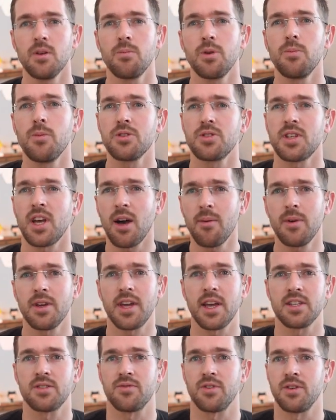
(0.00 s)
But the most common
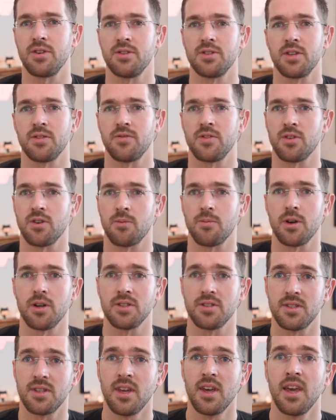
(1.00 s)
case for using view
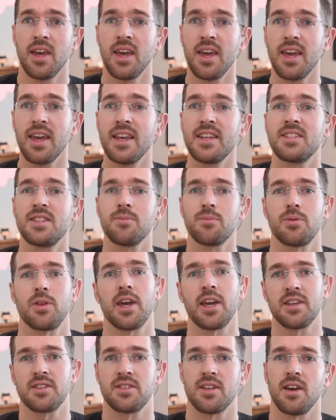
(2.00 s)
components is in
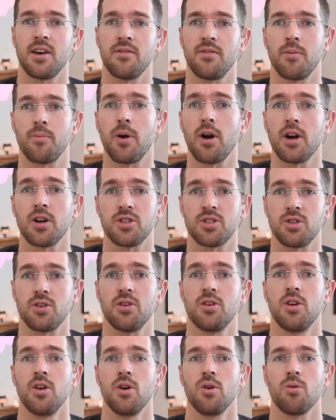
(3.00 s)
place of a
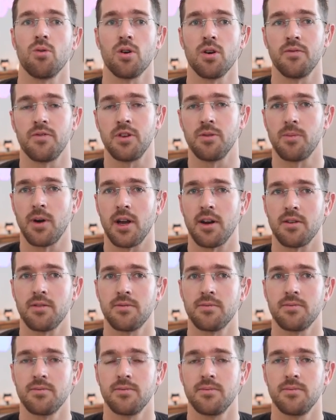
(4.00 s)
partial or a view model.